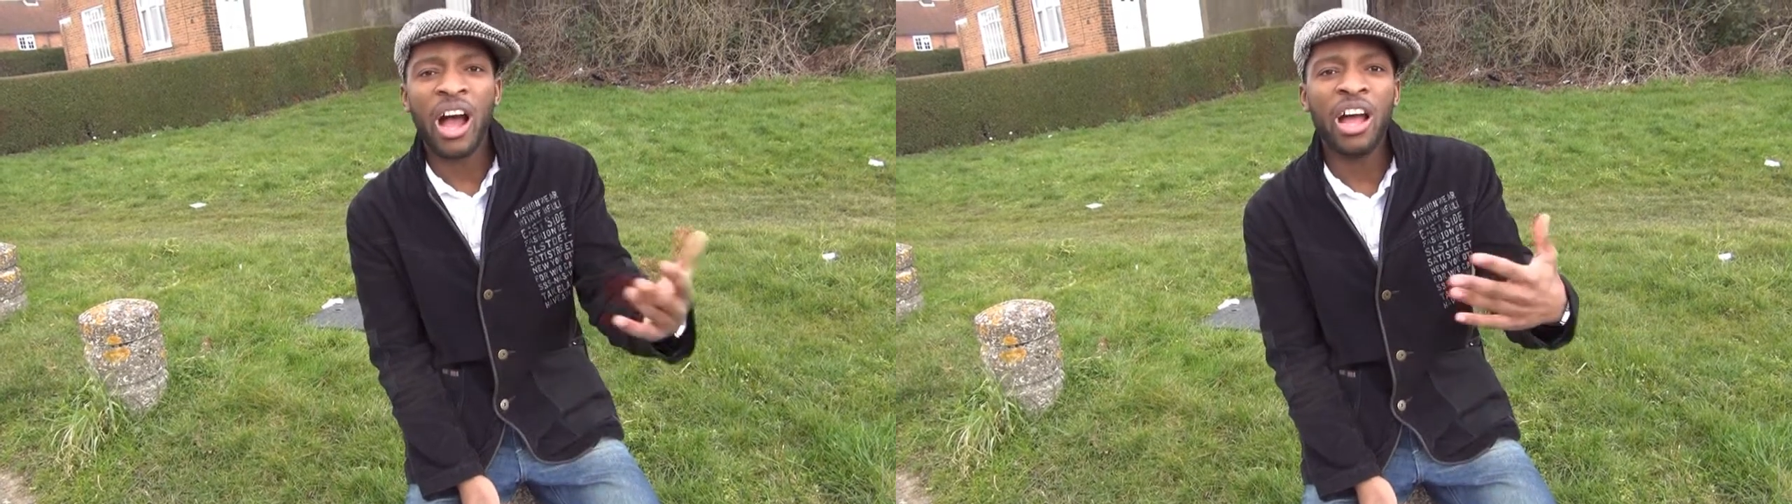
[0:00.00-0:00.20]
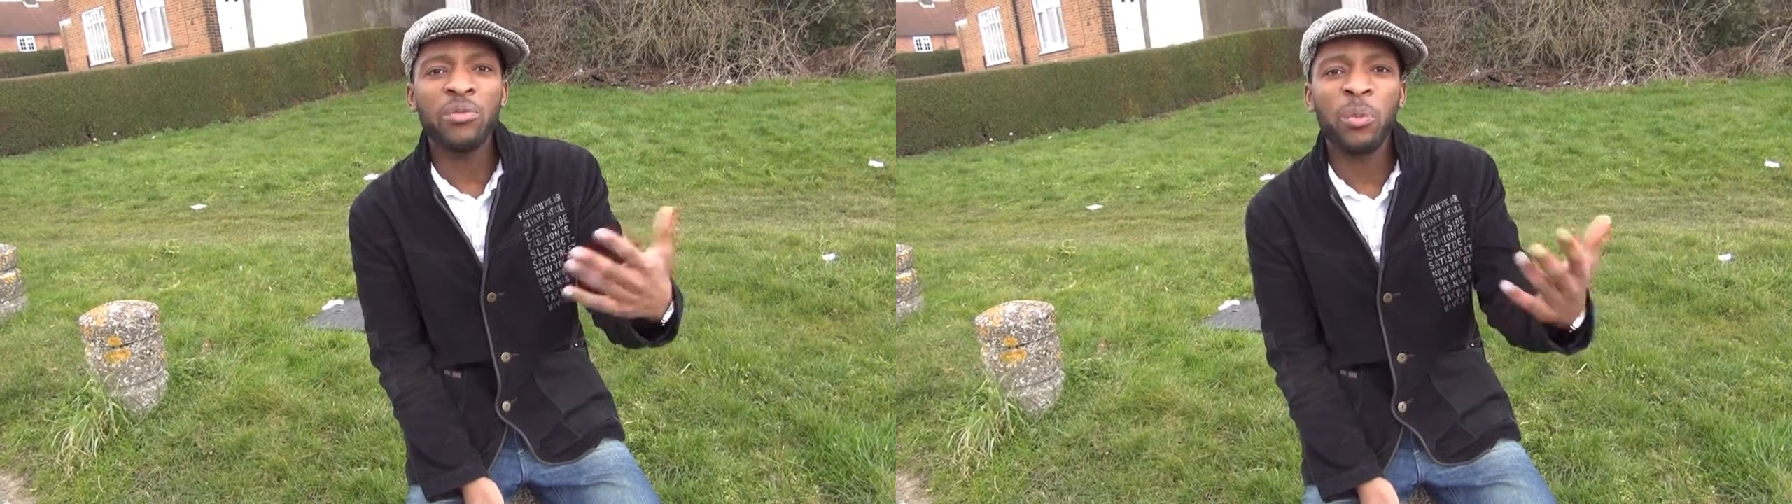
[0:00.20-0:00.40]

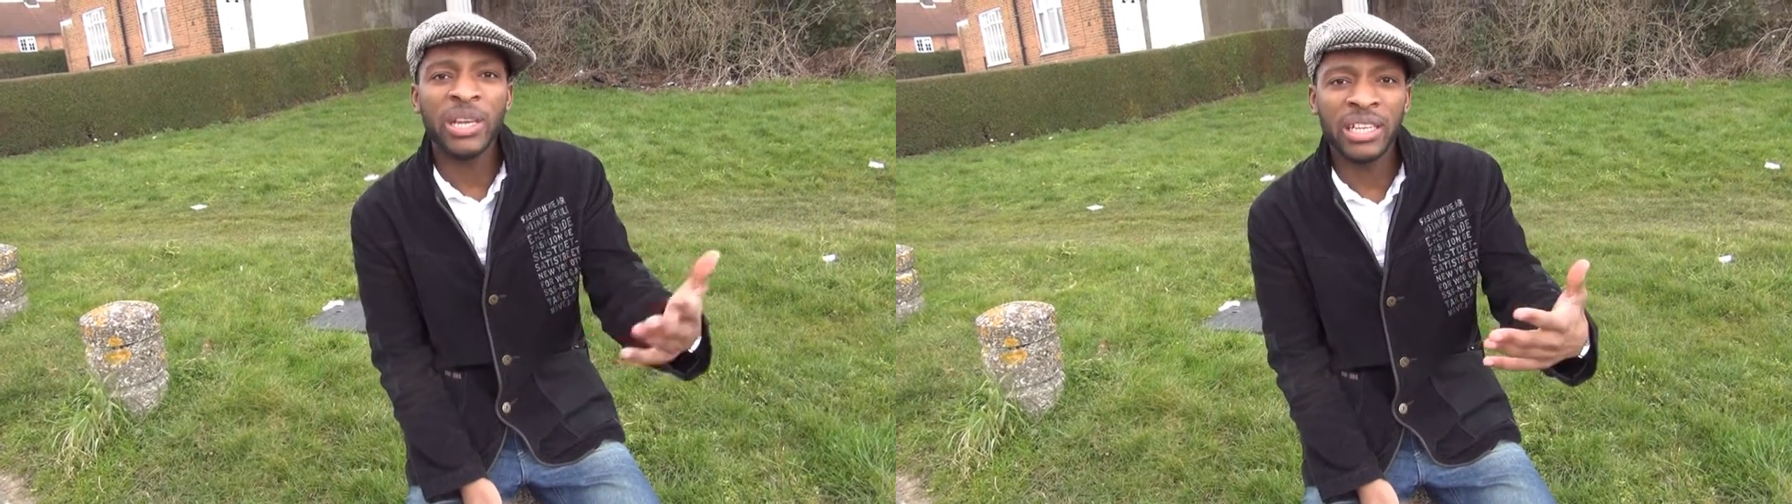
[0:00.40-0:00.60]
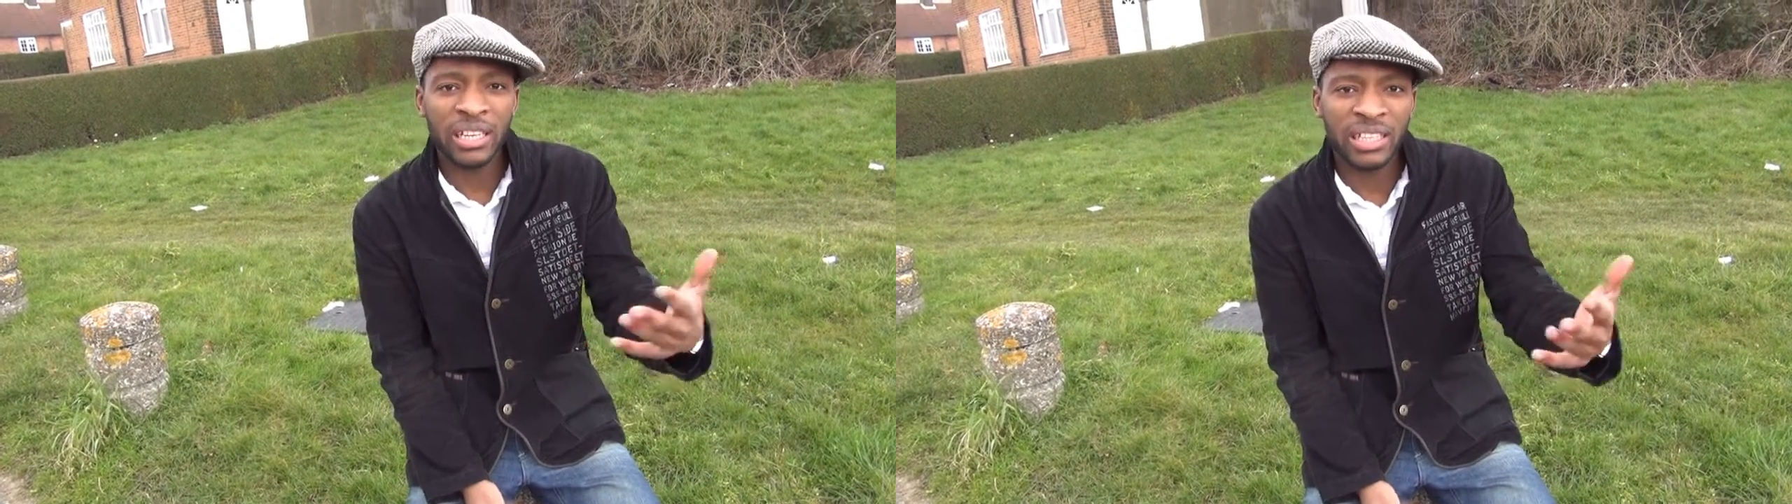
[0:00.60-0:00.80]

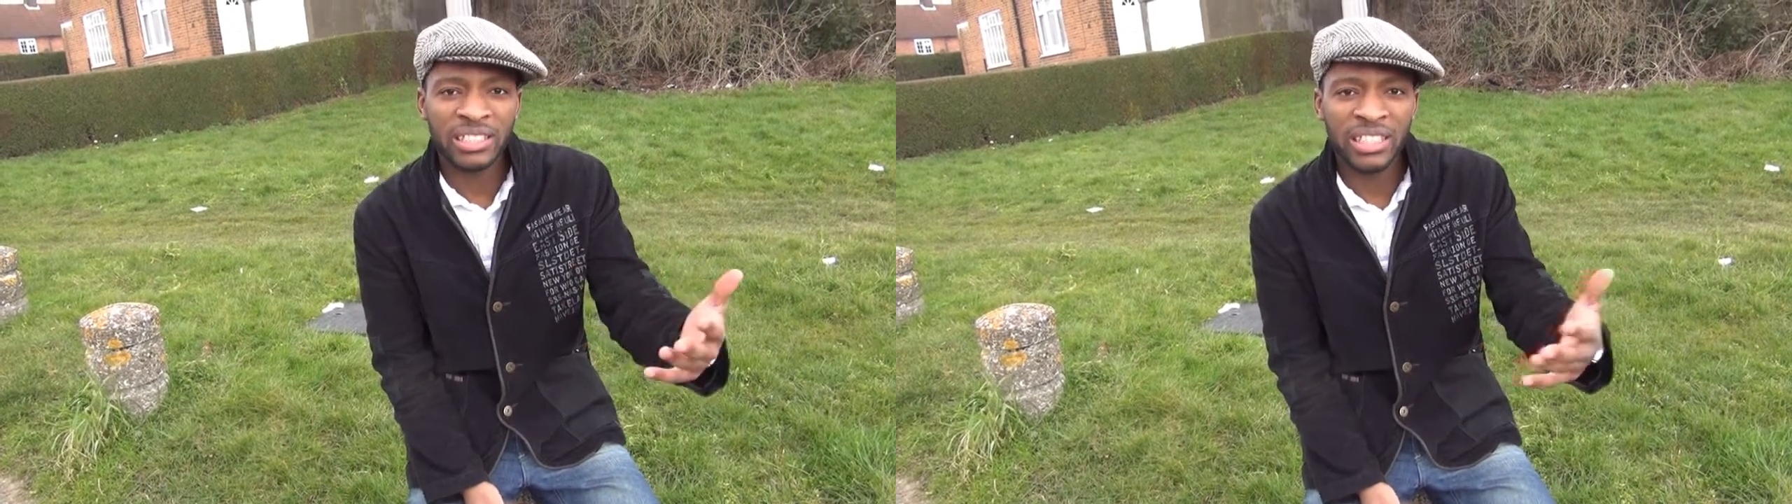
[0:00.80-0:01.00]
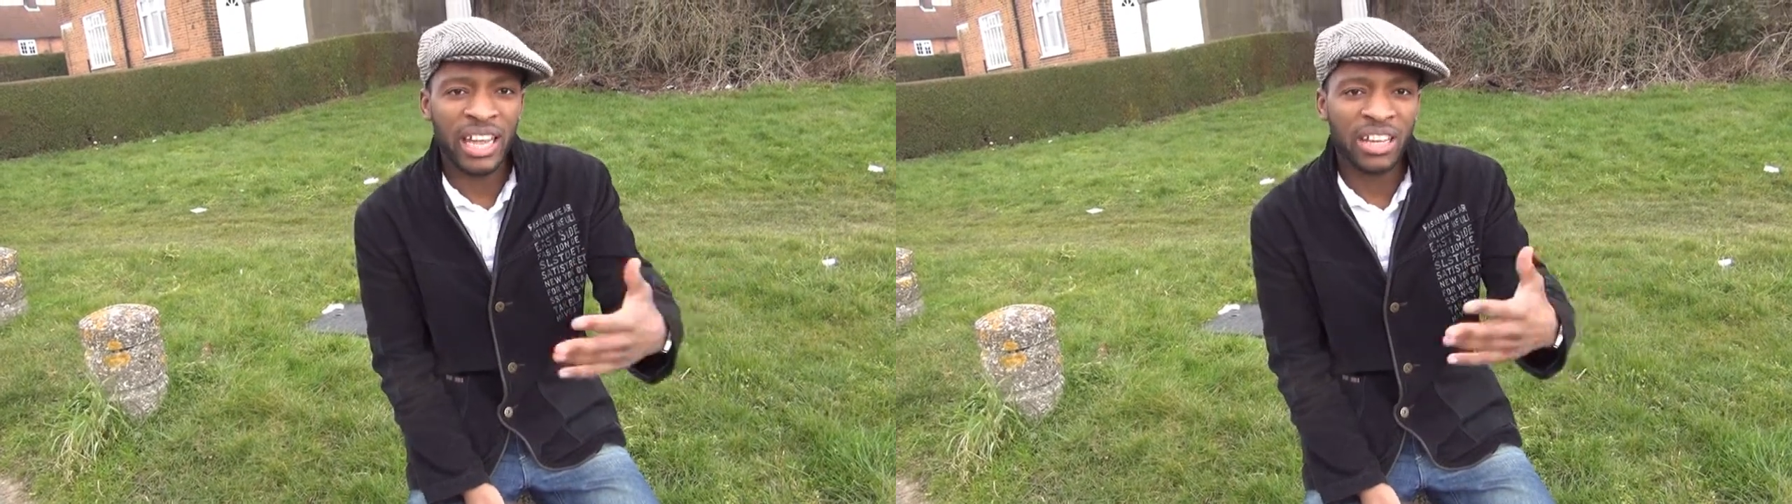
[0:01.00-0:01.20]
unwillingness
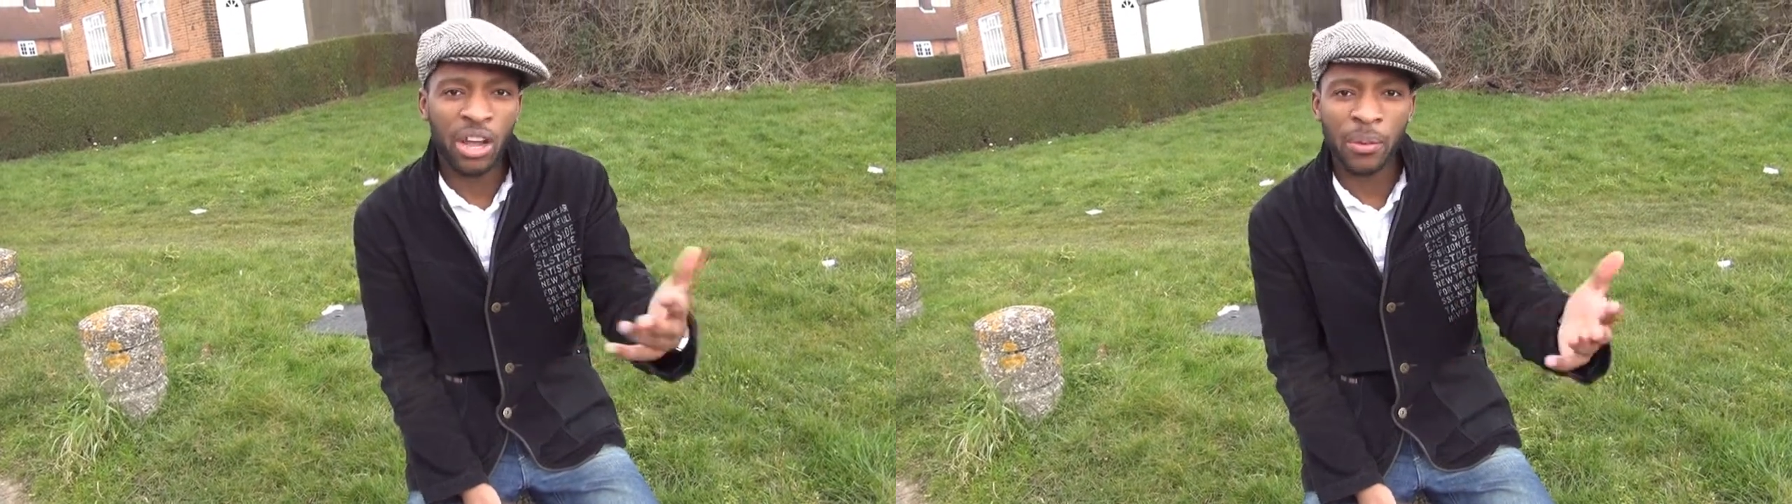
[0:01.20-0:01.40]
to let